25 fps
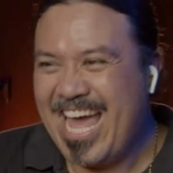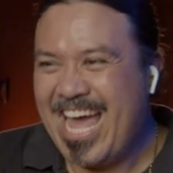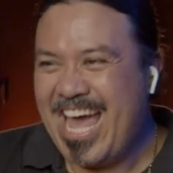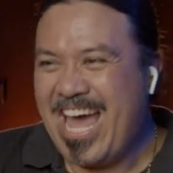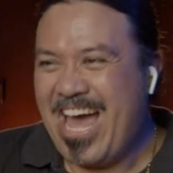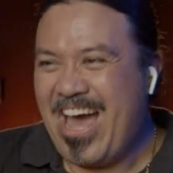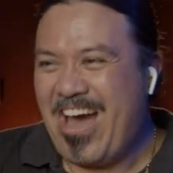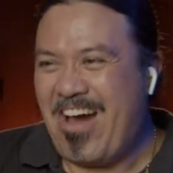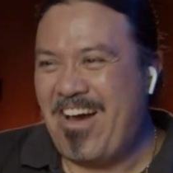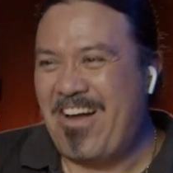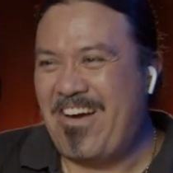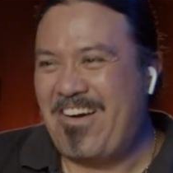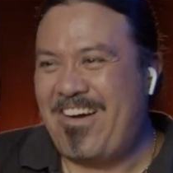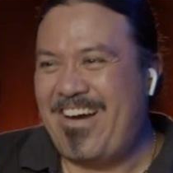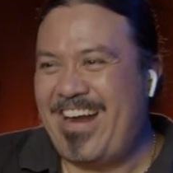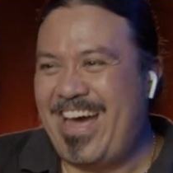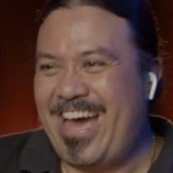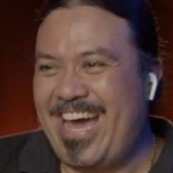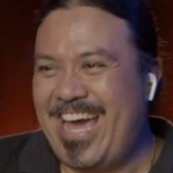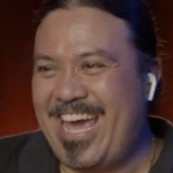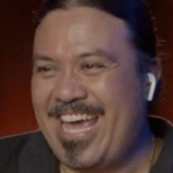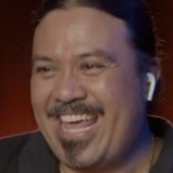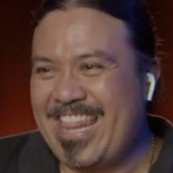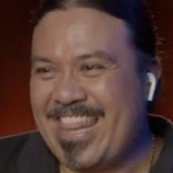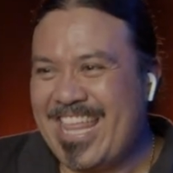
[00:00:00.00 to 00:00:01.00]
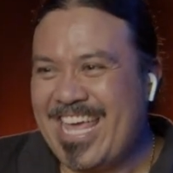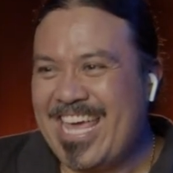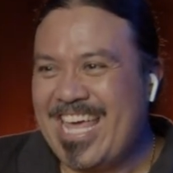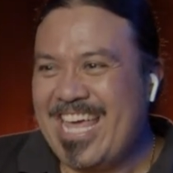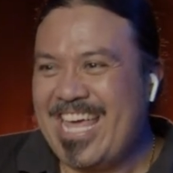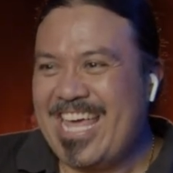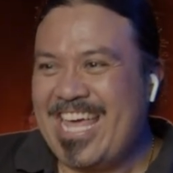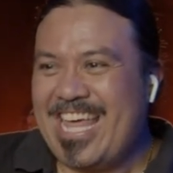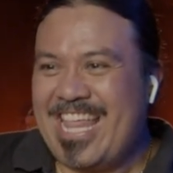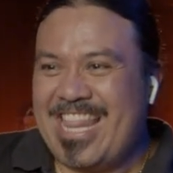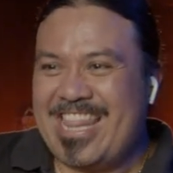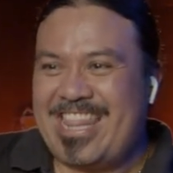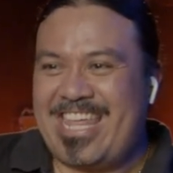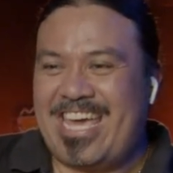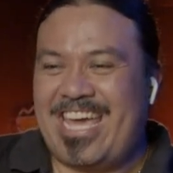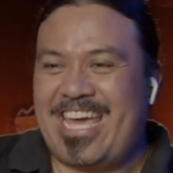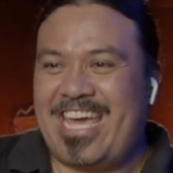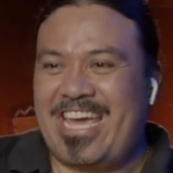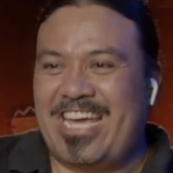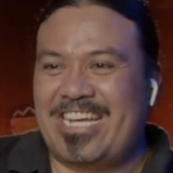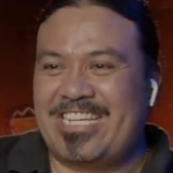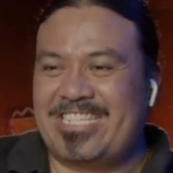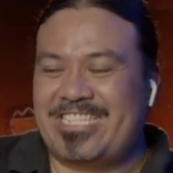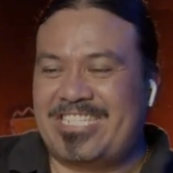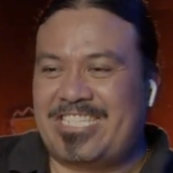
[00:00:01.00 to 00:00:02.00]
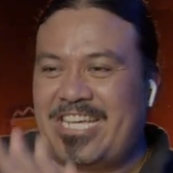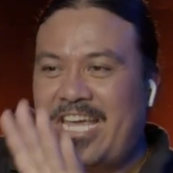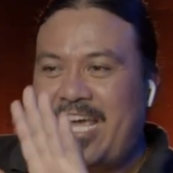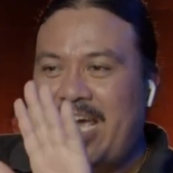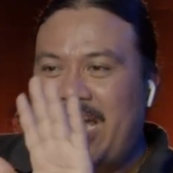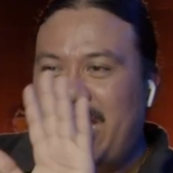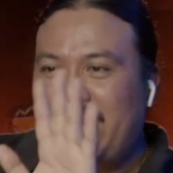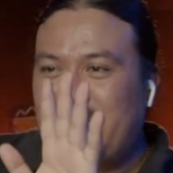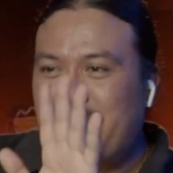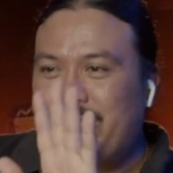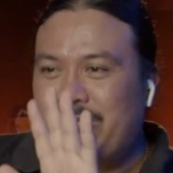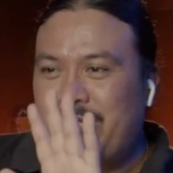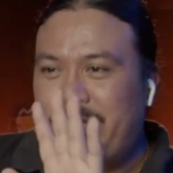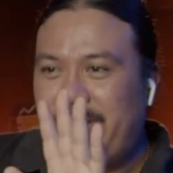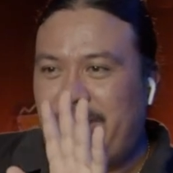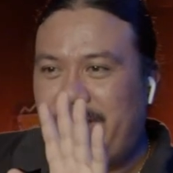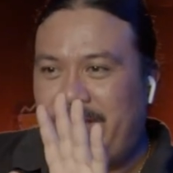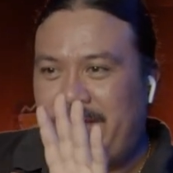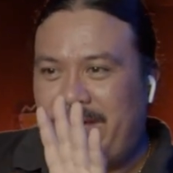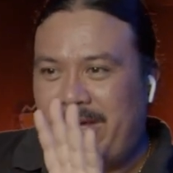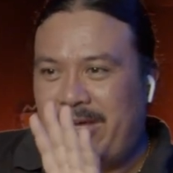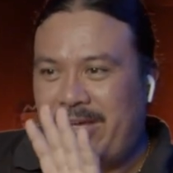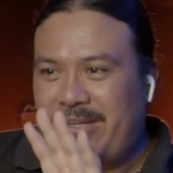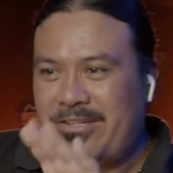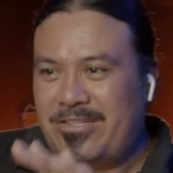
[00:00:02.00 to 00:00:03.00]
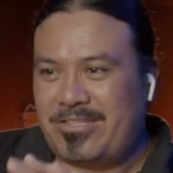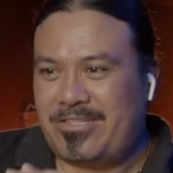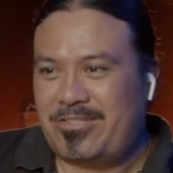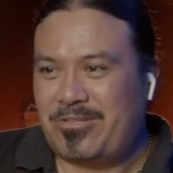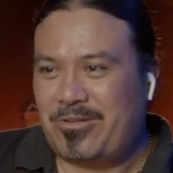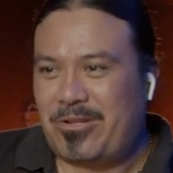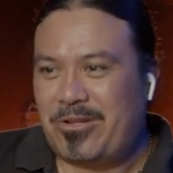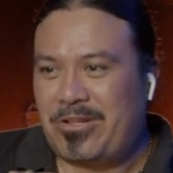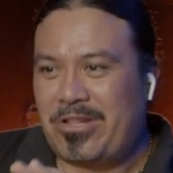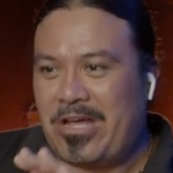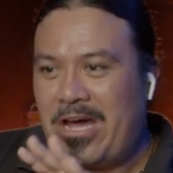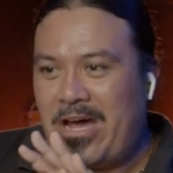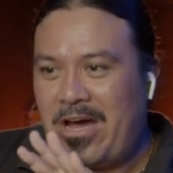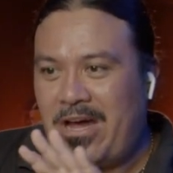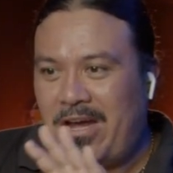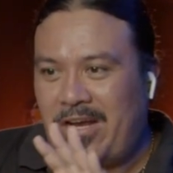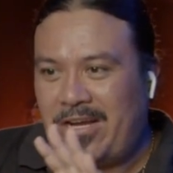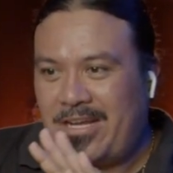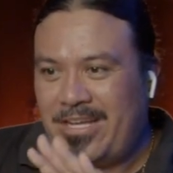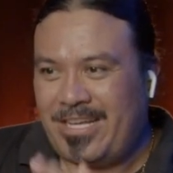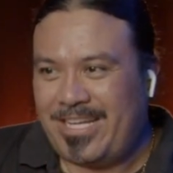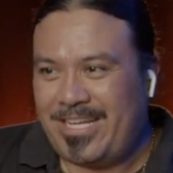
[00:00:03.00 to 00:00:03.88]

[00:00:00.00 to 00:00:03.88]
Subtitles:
All right. Thanks. Say hi to the dog.